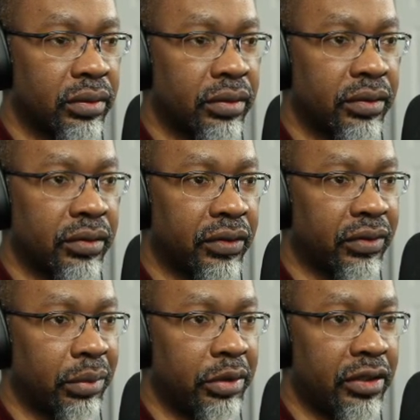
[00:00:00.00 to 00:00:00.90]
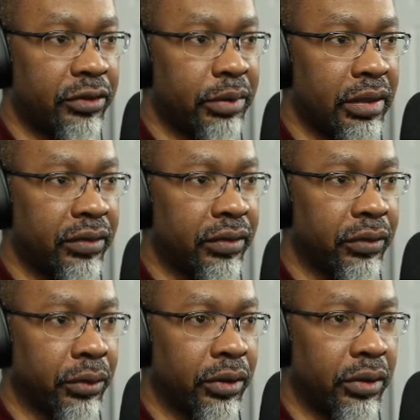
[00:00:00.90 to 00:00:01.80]
because some of these pieces
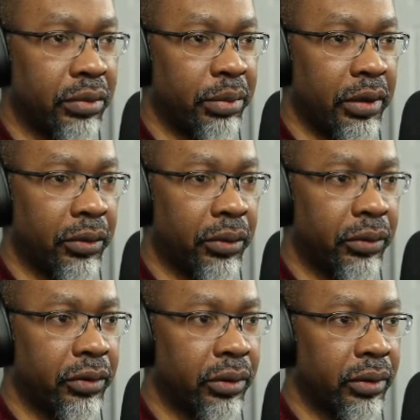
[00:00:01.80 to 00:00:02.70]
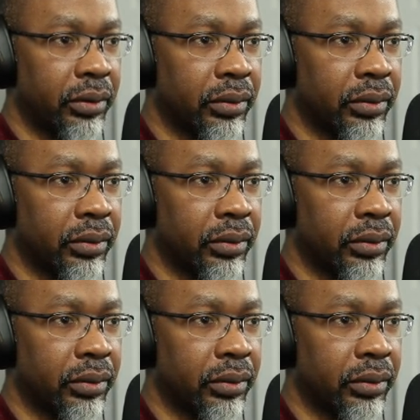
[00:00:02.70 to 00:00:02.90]
are a little bit older